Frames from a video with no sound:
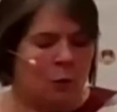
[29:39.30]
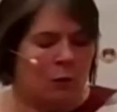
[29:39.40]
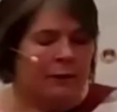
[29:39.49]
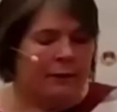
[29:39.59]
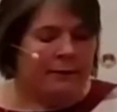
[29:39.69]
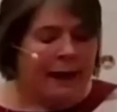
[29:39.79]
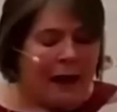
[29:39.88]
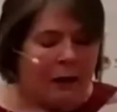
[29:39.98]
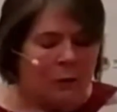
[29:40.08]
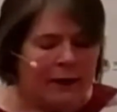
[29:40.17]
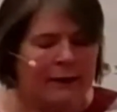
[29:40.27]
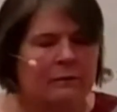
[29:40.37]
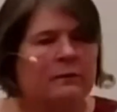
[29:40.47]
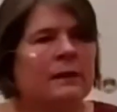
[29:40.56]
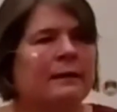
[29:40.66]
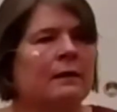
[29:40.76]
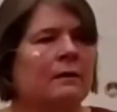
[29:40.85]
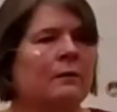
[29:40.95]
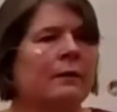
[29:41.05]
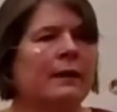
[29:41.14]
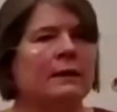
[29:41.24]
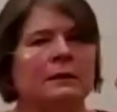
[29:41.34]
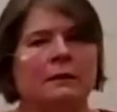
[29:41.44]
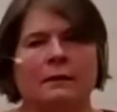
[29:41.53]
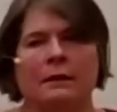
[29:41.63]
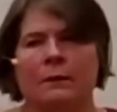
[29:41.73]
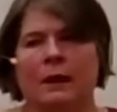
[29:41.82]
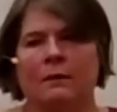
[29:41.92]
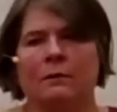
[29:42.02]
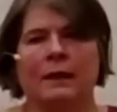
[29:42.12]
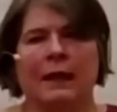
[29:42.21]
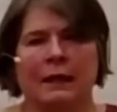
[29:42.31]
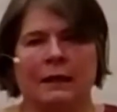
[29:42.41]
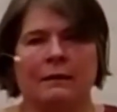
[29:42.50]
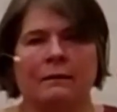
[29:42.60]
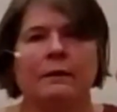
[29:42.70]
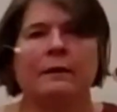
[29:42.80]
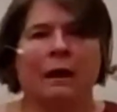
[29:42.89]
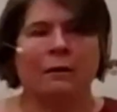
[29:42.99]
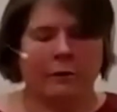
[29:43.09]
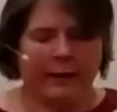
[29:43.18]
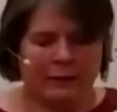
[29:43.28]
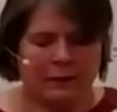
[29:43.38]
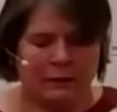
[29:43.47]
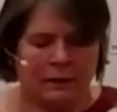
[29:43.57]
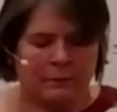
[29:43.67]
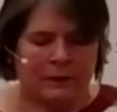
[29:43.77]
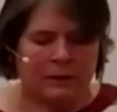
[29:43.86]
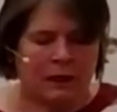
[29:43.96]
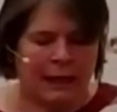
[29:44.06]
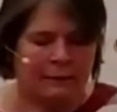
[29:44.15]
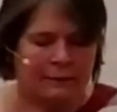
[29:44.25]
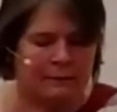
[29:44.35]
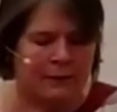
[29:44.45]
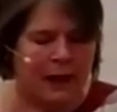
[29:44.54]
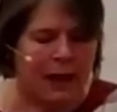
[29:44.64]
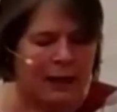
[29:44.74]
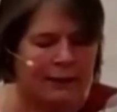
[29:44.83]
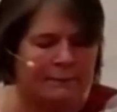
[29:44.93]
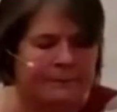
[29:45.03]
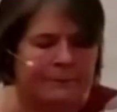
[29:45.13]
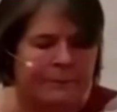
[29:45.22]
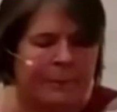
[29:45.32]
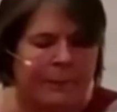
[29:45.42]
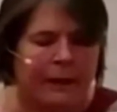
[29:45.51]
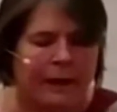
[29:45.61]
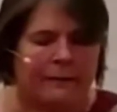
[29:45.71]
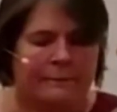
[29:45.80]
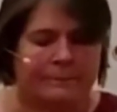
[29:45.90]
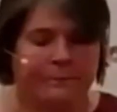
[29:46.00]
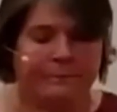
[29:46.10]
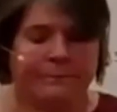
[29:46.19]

Work is how we exercise our creation in the imago Dei, our creation in the image and likeness of God. Um,